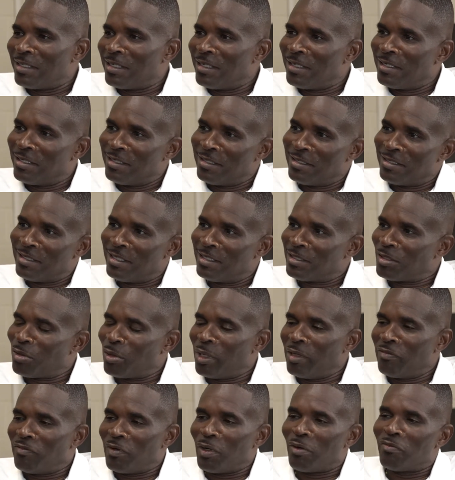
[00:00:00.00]
and so
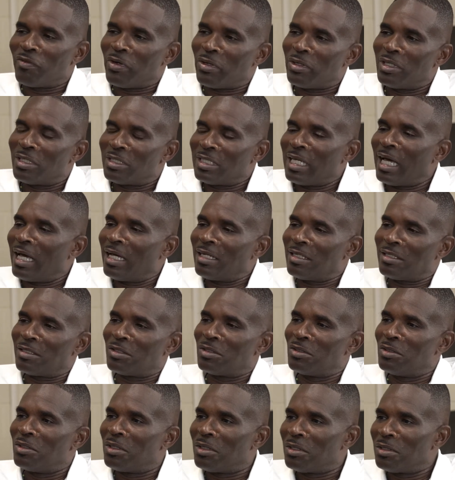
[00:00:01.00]
they felt very attached
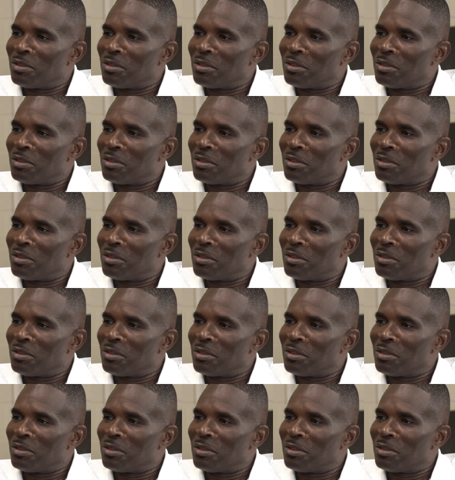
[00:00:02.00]
to her.